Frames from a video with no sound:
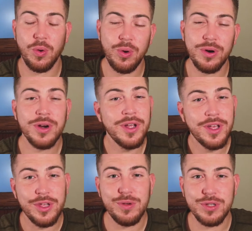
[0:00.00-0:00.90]
or
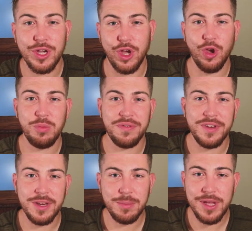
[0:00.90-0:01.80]
use a comb if
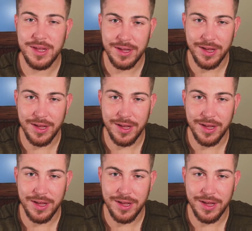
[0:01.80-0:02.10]
need be.